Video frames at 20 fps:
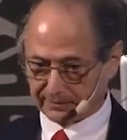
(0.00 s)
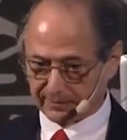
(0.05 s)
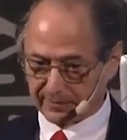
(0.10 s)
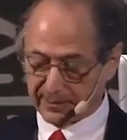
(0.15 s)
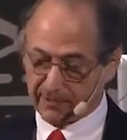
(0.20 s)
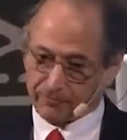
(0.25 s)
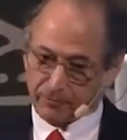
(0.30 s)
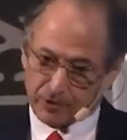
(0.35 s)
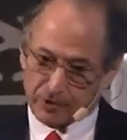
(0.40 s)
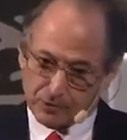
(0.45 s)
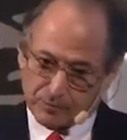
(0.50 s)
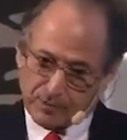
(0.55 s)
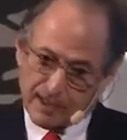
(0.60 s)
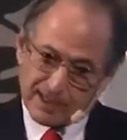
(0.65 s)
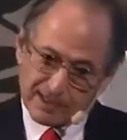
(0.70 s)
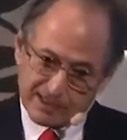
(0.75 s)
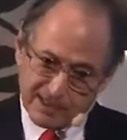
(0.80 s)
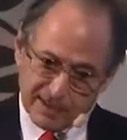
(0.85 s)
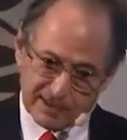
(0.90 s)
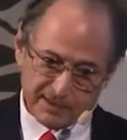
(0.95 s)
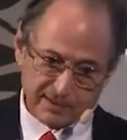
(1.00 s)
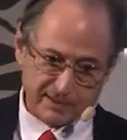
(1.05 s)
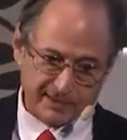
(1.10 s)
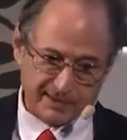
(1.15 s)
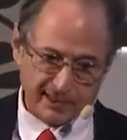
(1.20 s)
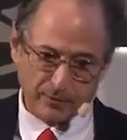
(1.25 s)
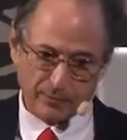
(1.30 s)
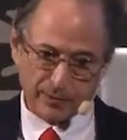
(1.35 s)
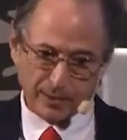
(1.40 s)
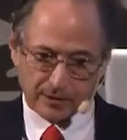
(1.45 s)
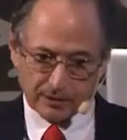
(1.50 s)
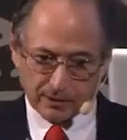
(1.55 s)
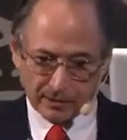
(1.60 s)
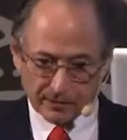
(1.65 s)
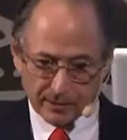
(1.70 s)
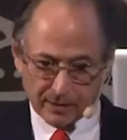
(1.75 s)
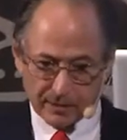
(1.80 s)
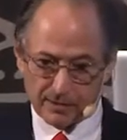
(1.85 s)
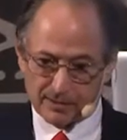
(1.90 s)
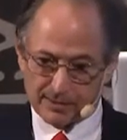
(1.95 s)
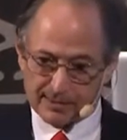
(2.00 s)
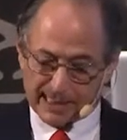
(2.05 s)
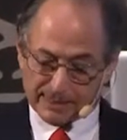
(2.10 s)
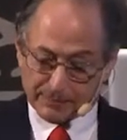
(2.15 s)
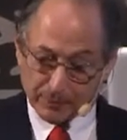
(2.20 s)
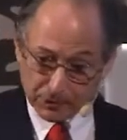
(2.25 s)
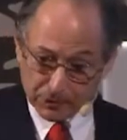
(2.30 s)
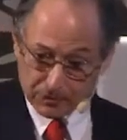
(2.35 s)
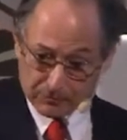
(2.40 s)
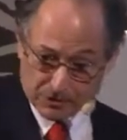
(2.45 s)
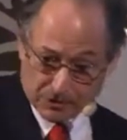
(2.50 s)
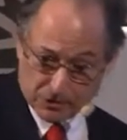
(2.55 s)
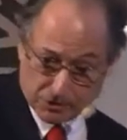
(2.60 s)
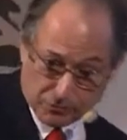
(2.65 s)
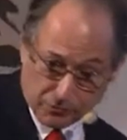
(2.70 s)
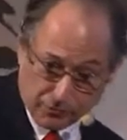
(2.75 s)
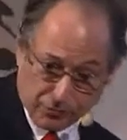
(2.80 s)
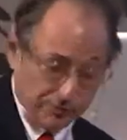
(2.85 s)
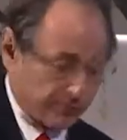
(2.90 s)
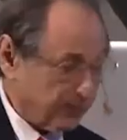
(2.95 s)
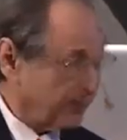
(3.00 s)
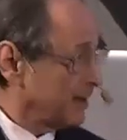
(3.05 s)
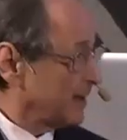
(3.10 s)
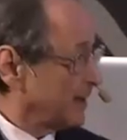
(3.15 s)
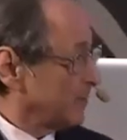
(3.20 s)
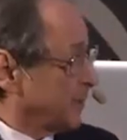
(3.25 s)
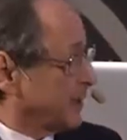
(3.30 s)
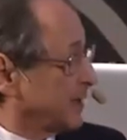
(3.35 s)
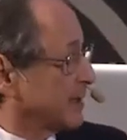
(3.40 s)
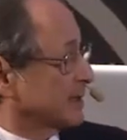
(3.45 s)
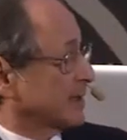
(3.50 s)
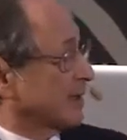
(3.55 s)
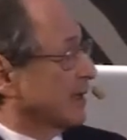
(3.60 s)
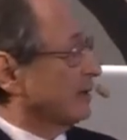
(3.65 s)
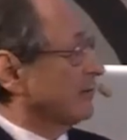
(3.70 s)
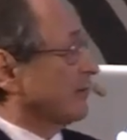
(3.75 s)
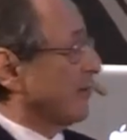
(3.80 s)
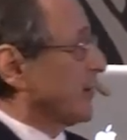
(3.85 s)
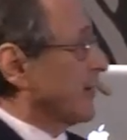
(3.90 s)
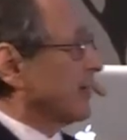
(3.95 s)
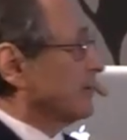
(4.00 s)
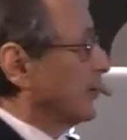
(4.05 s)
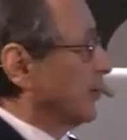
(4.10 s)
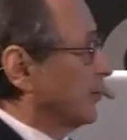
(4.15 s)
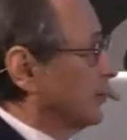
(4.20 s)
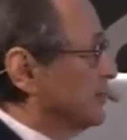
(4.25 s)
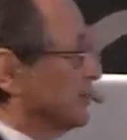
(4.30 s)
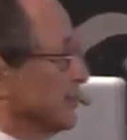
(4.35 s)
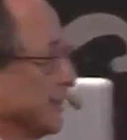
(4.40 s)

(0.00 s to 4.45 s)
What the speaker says: Now, of course, Einstein isn't here, and we can't ask, and I'm not sure if this is true, but it's still a very important